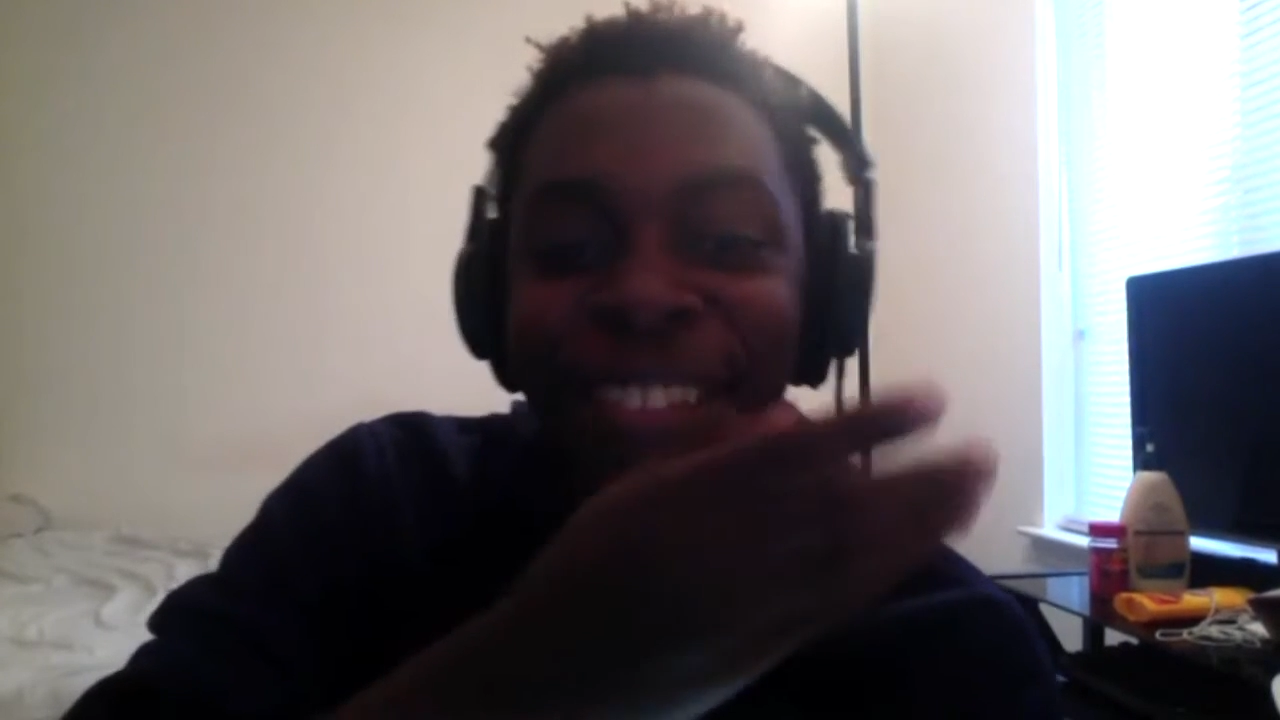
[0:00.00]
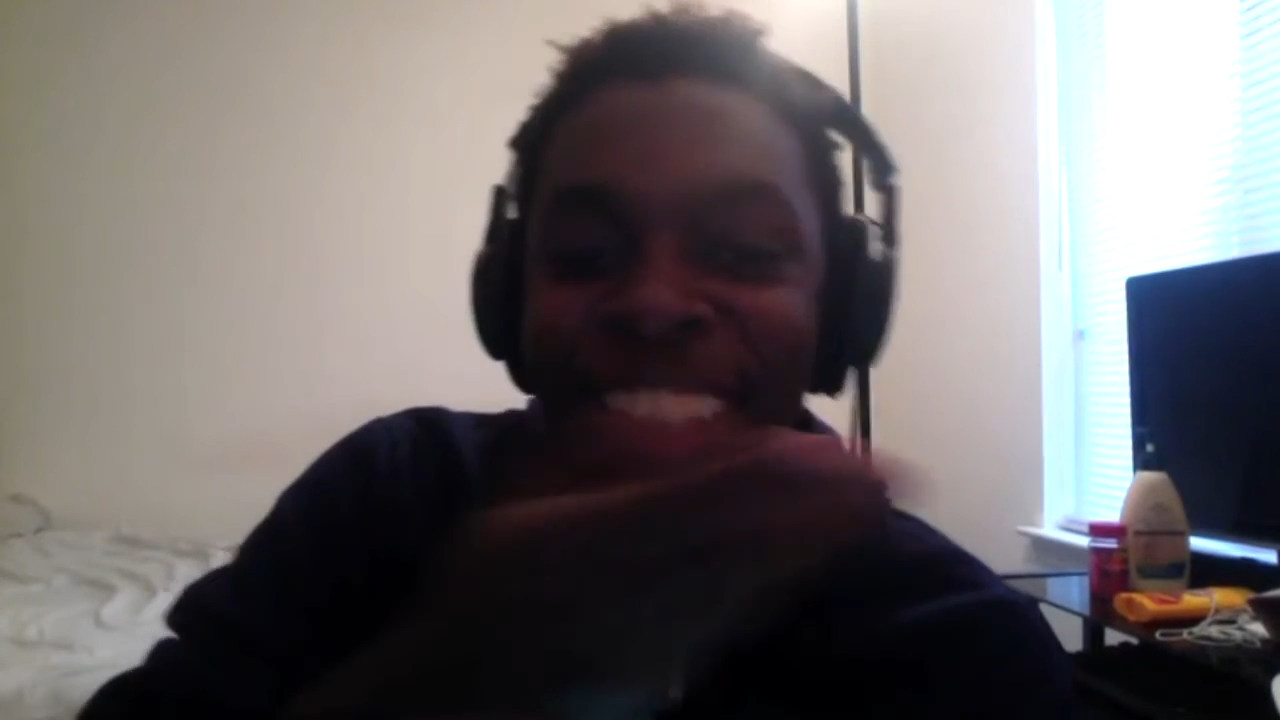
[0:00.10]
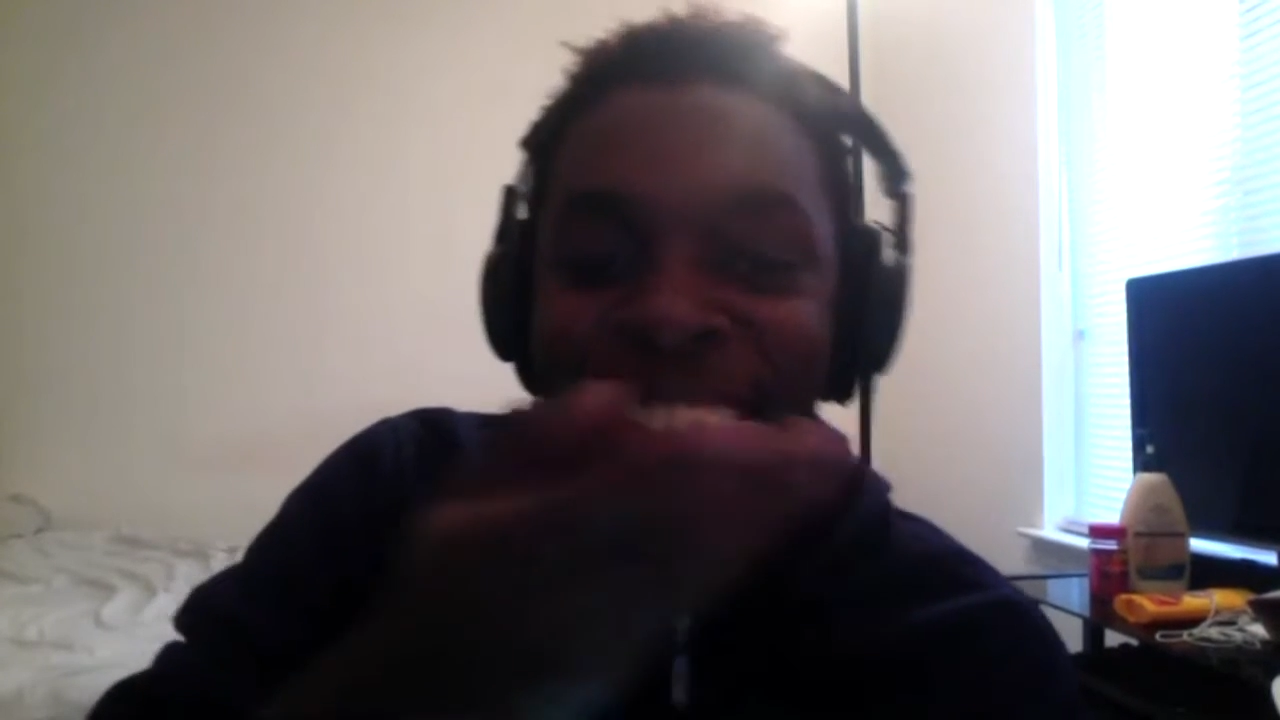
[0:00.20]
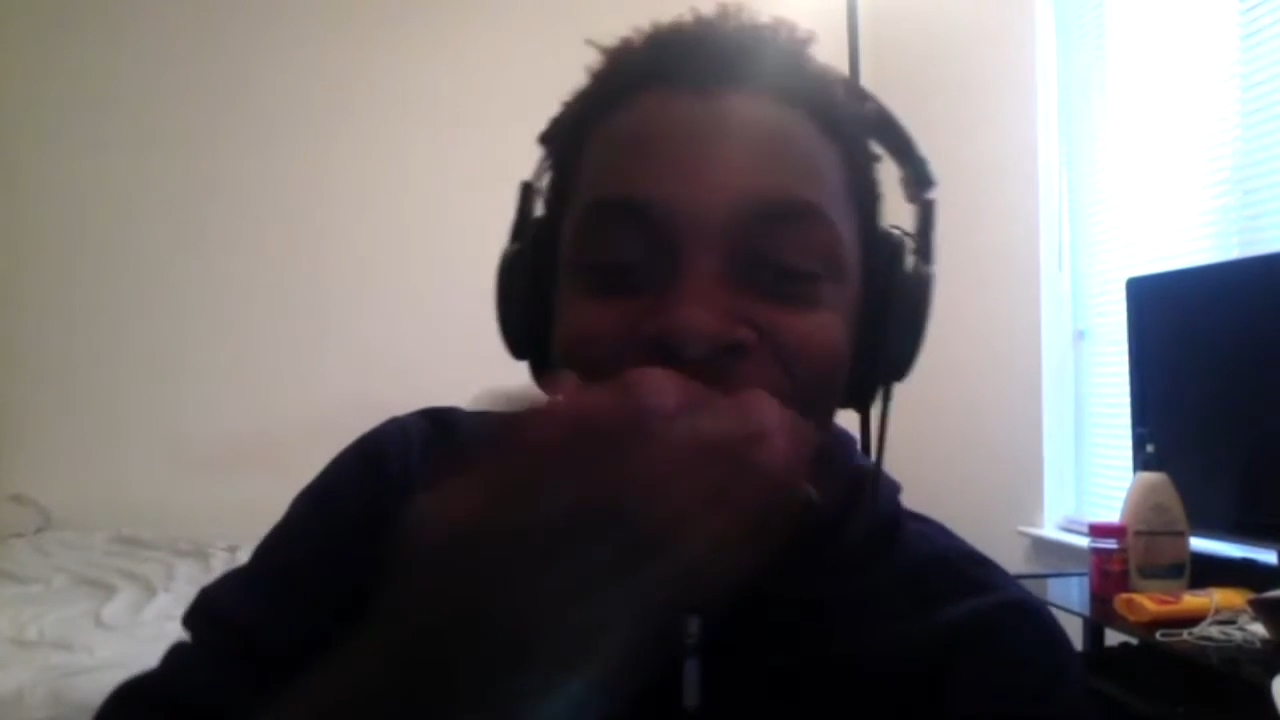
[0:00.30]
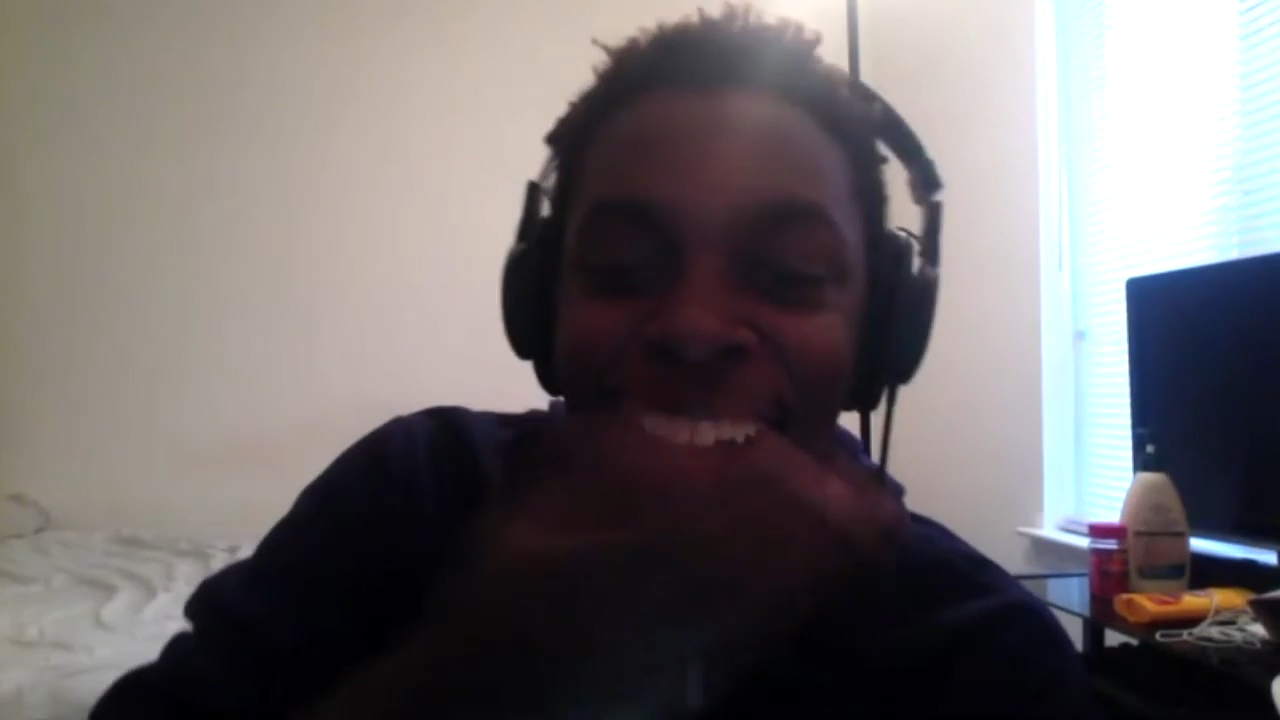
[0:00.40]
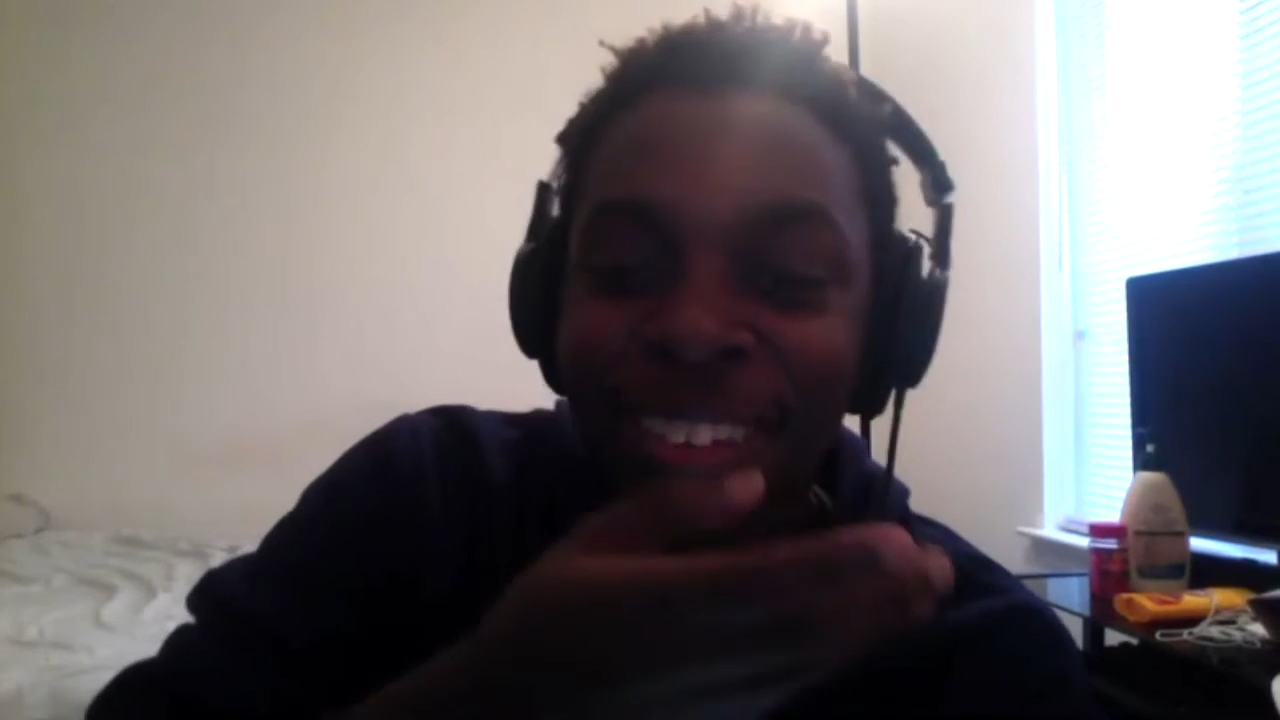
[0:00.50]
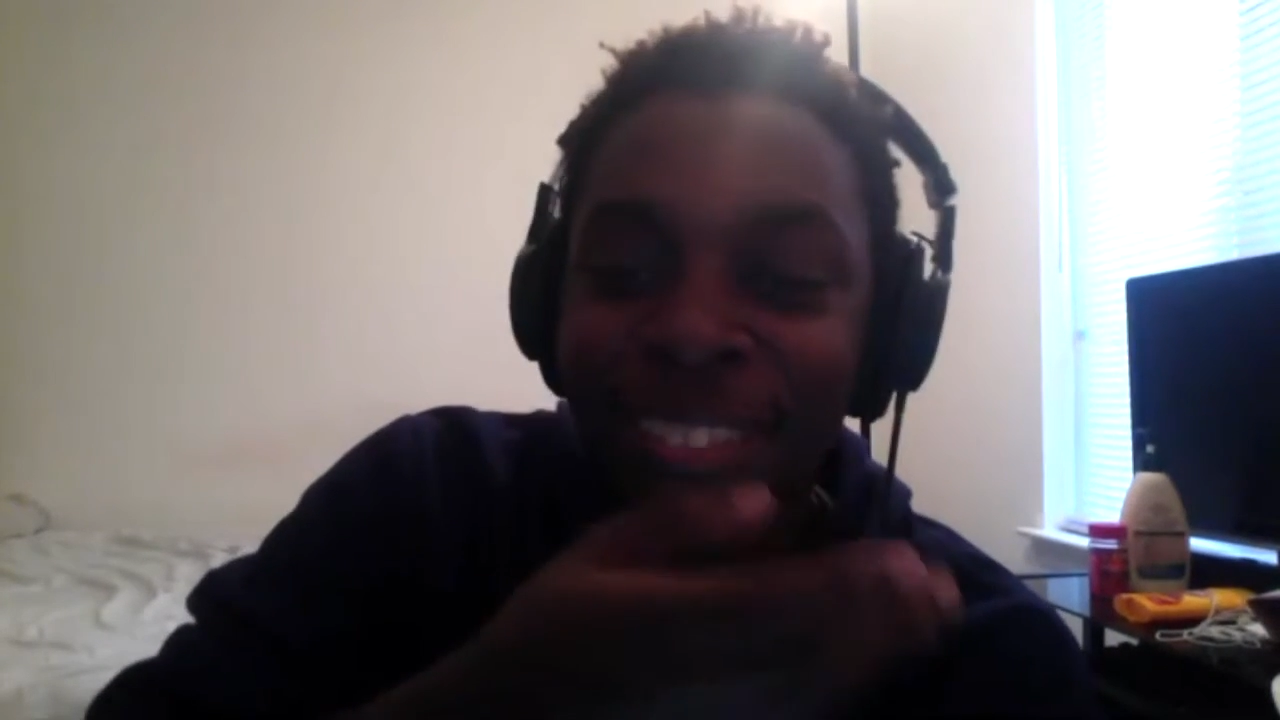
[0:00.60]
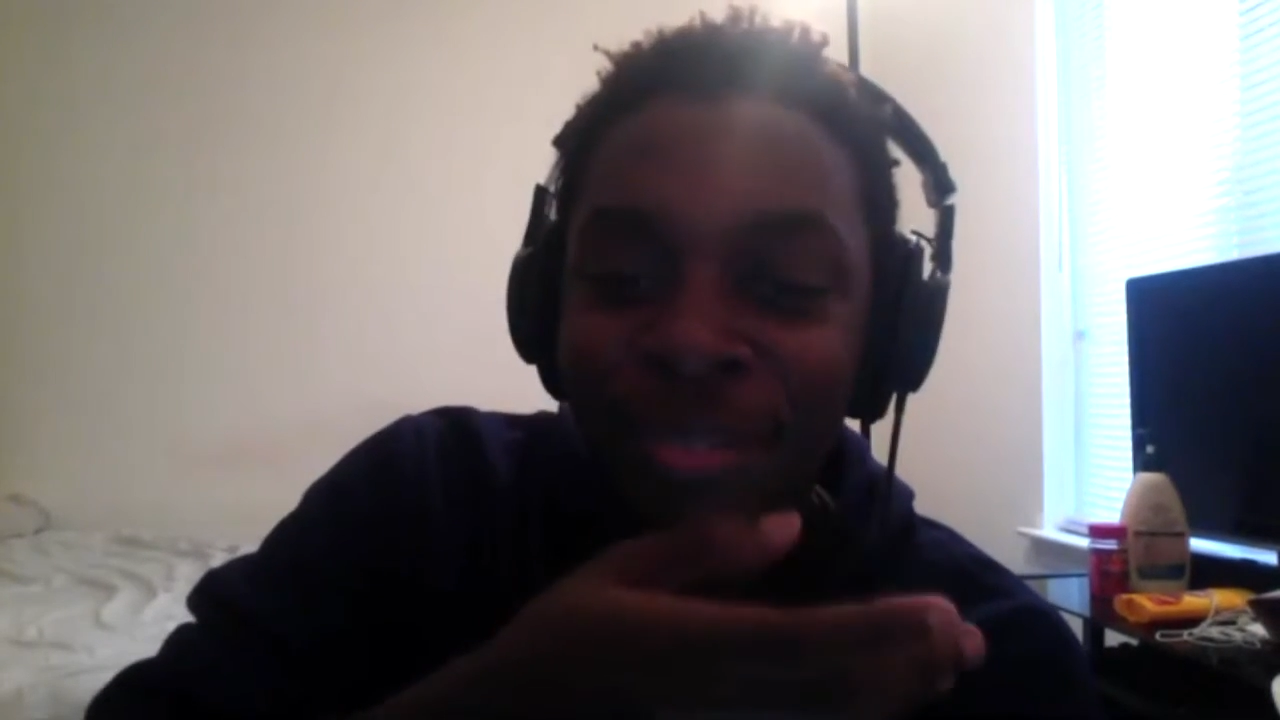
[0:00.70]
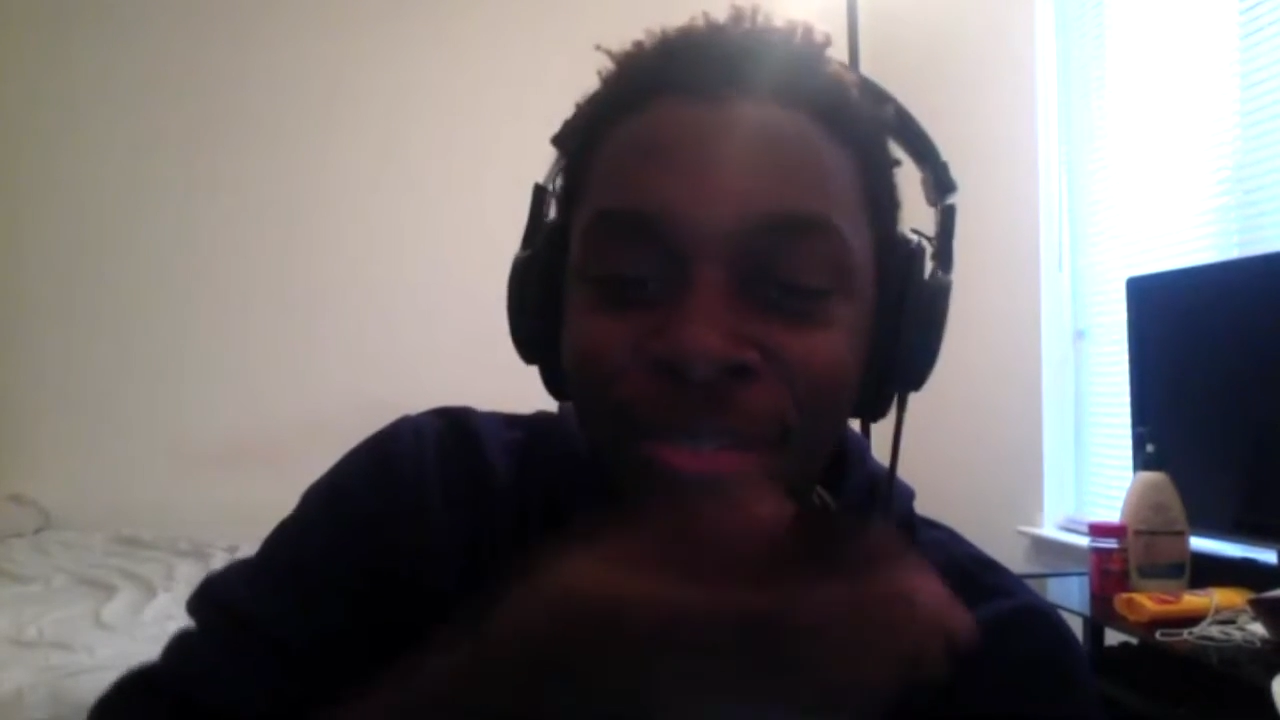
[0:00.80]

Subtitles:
me laugh.